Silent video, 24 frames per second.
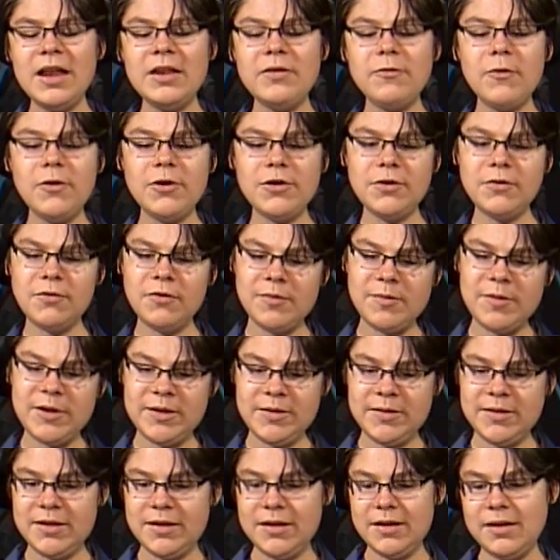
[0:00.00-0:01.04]
Wonder
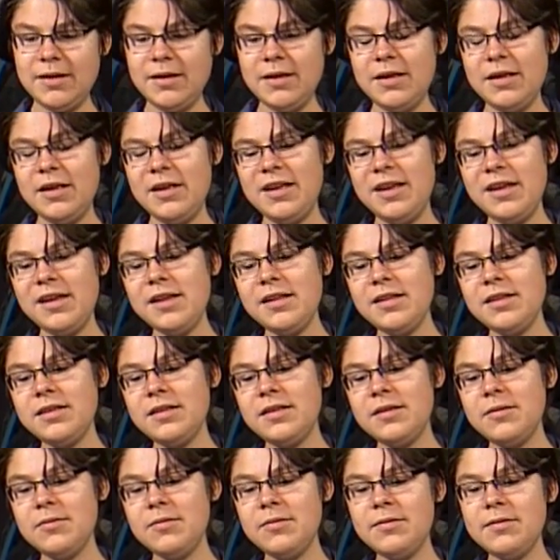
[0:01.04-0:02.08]
Woman, and
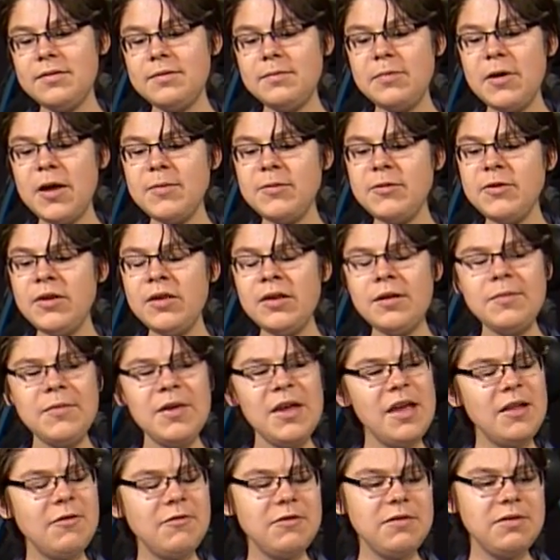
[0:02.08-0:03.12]
popular
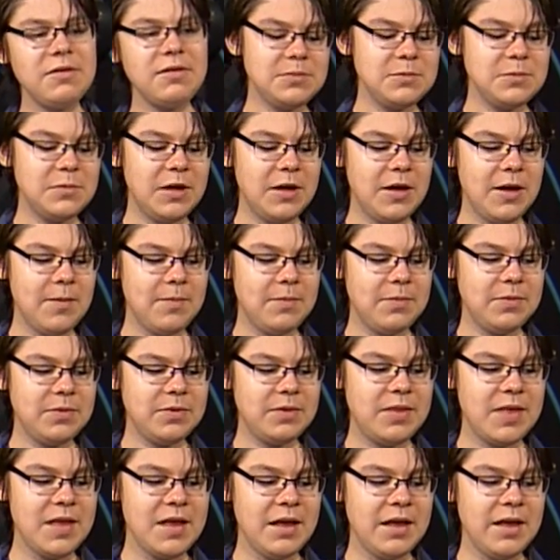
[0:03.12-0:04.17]
demand was
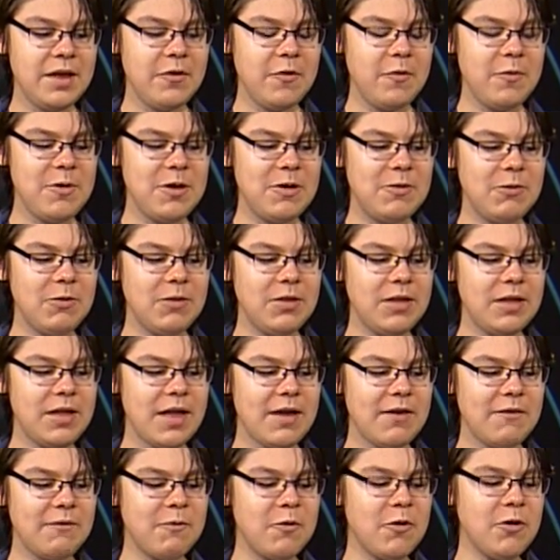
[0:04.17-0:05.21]
thinking it would be cool to
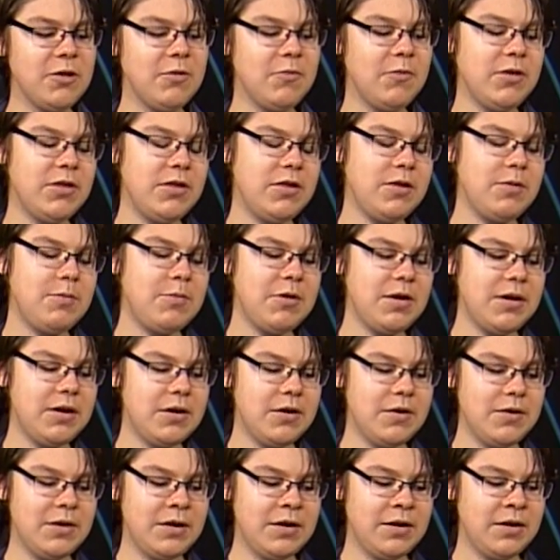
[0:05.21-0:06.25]
have more than one
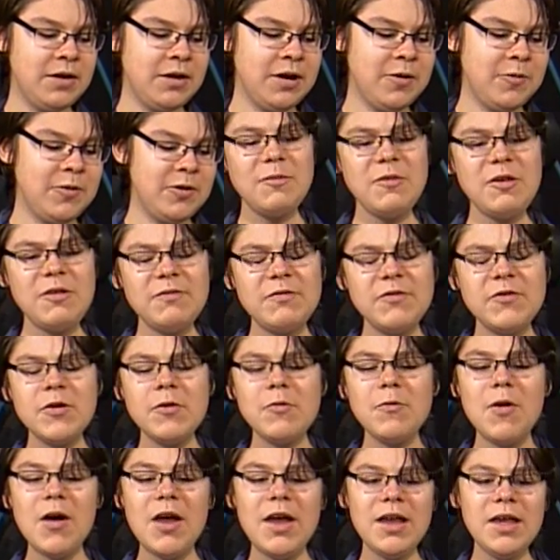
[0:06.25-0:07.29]
superhero in a comic. I mean, for a
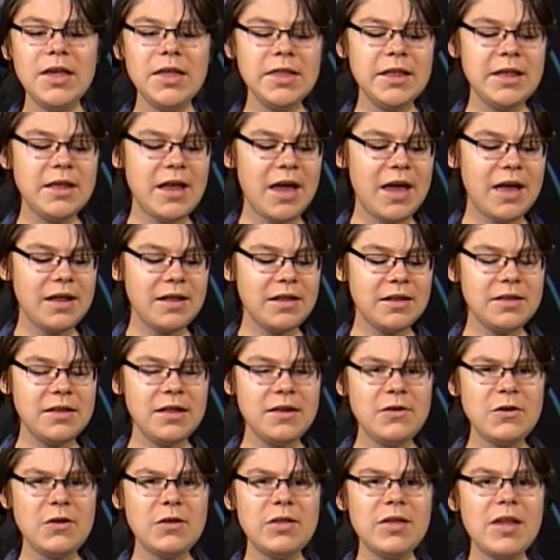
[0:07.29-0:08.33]
while
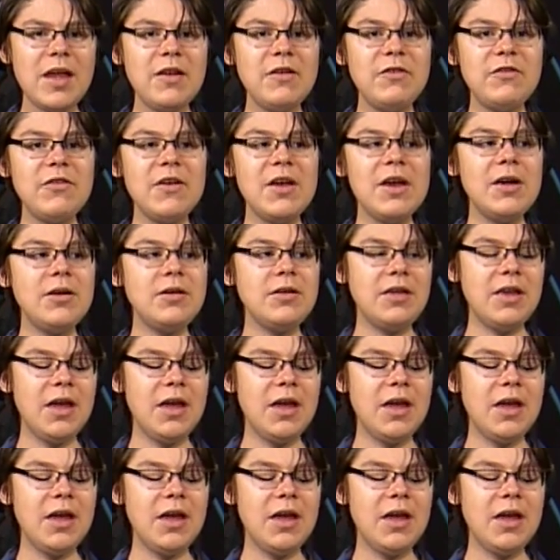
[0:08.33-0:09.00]
they just shared